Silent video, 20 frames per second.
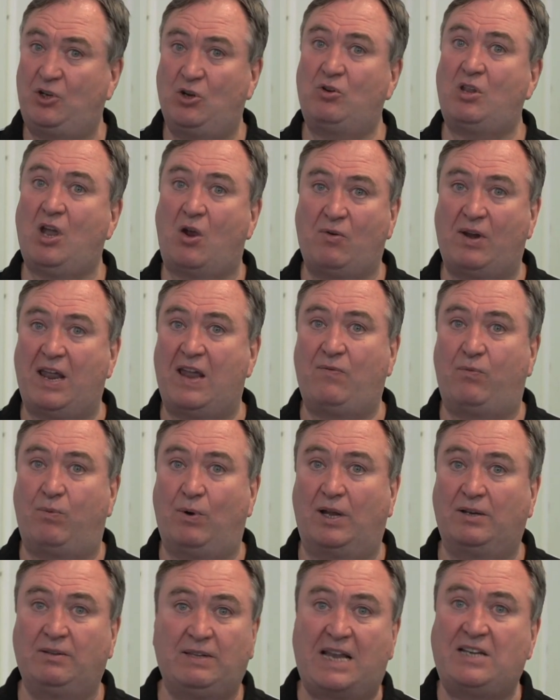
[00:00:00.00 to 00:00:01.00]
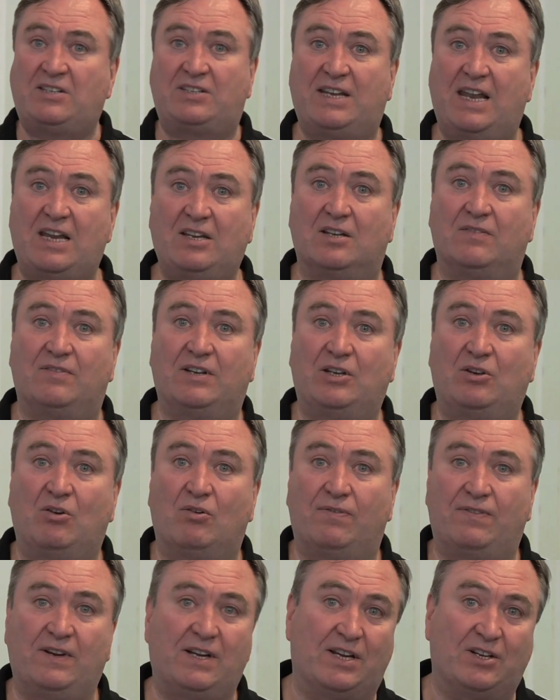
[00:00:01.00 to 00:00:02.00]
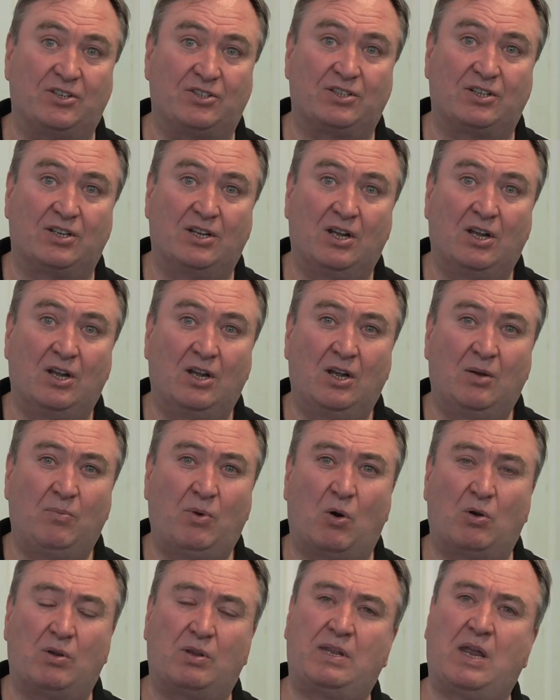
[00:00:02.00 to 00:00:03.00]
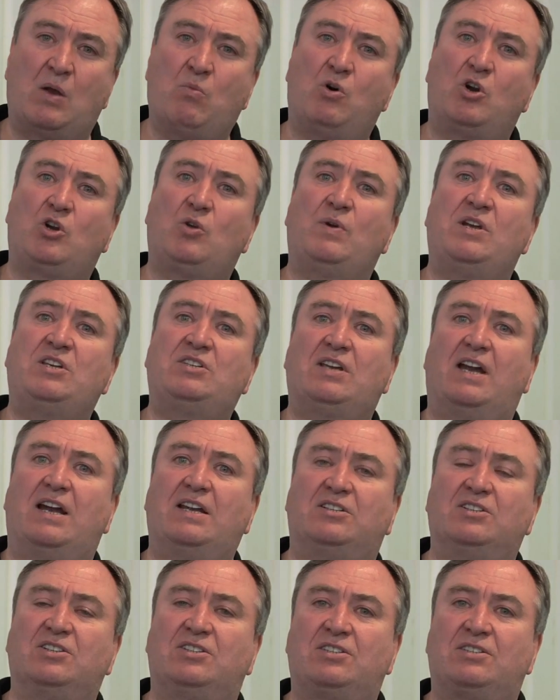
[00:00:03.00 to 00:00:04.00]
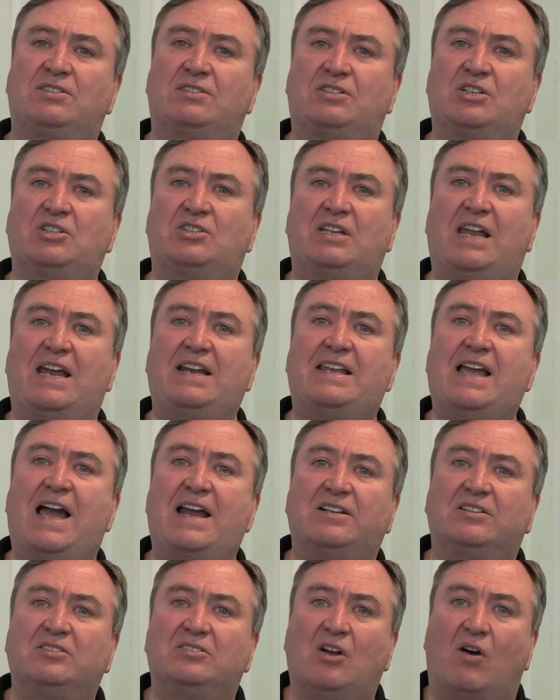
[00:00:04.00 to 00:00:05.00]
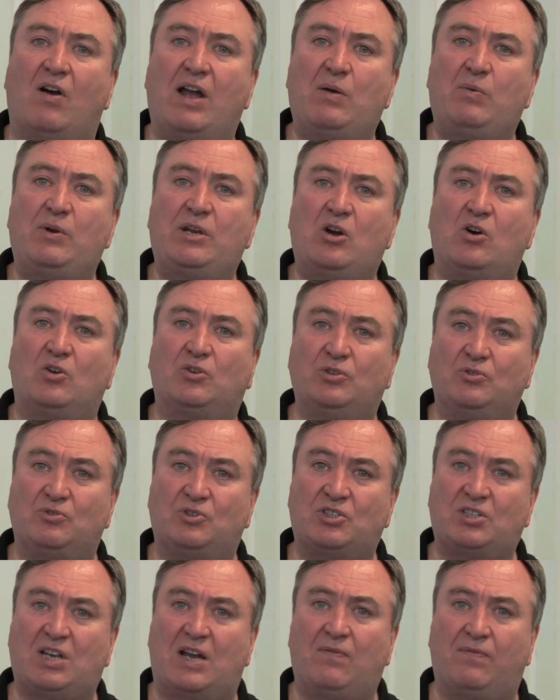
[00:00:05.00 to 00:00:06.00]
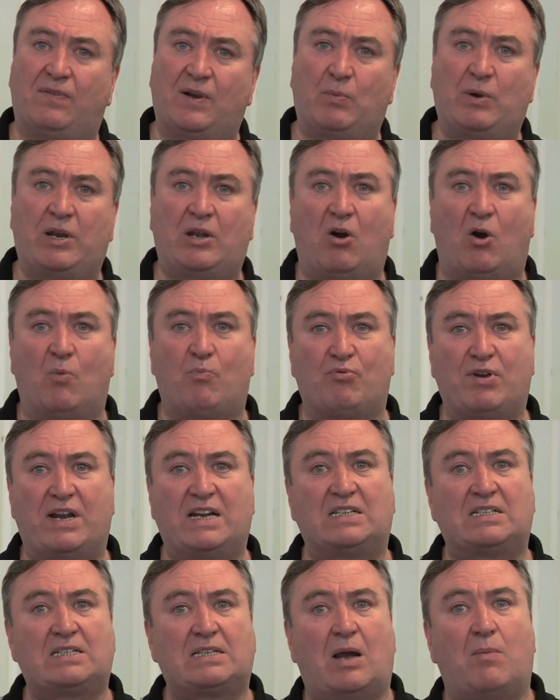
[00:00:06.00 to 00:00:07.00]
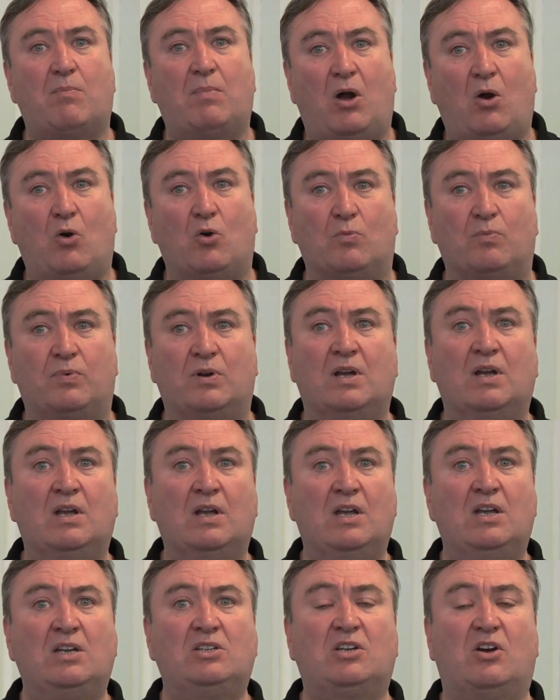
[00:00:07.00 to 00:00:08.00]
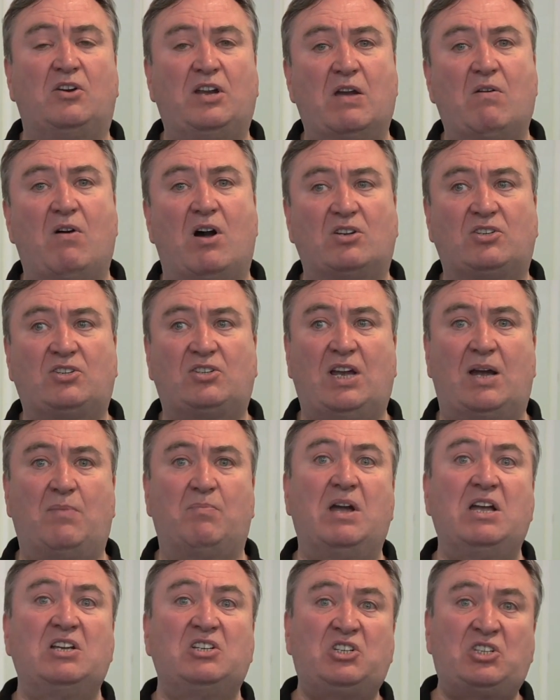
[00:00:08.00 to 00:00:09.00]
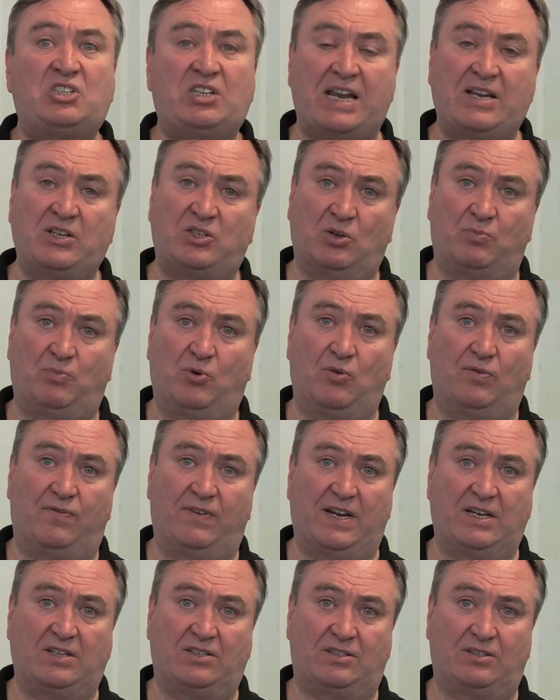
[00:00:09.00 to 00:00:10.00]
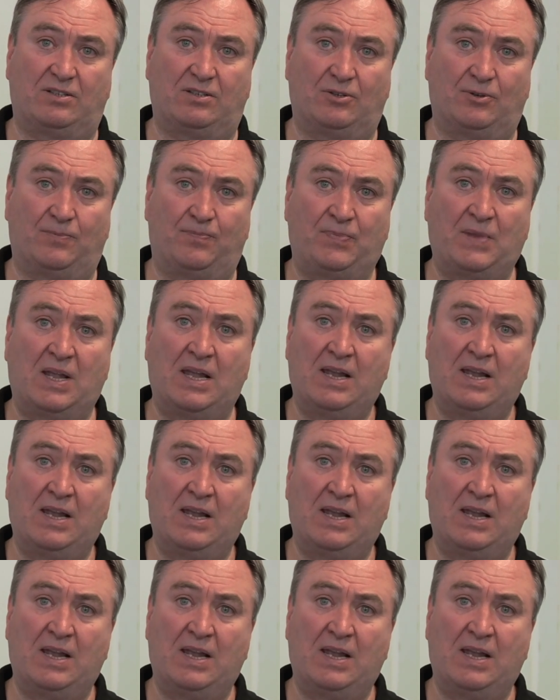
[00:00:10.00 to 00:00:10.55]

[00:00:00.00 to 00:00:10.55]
You don't have one, that's the end of it, you're finished. But then what do we say? Just lay down and die? We've got to do something. We've got to bring some hope. So there are some sensible things to do.